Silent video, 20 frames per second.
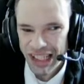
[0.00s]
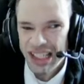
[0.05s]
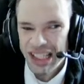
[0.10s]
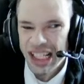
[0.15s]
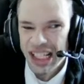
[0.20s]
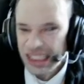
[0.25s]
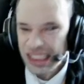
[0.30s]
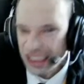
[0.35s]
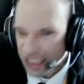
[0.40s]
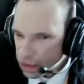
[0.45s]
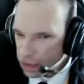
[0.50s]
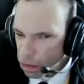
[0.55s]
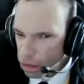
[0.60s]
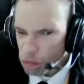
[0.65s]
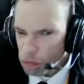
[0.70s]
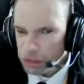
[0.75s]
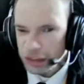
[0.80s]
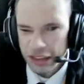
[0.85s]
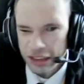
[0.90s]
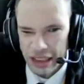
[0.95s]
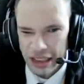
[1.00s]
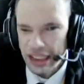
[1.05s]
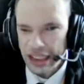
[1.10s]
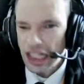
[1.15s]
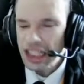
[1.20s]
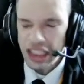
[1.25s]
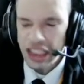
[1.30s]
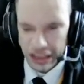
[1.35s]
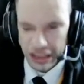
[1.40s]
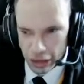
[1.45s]
There's a clue to this,
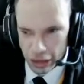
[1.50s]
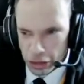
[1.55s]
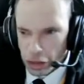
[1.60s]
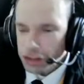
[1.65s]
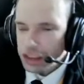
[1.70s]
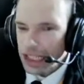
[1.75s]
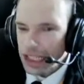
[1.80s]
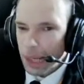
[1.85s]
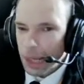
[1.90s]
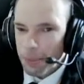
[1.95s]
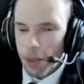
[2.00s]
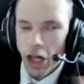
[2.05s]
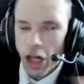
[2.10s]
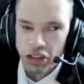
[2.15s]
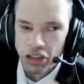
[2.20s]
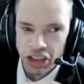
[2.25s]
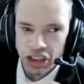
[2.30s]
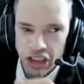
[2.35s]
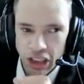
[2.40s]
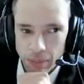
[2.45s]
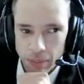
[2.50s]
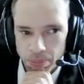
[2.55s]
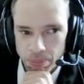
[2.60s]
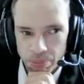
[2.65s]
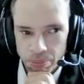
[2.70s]
and there's a good damn answer.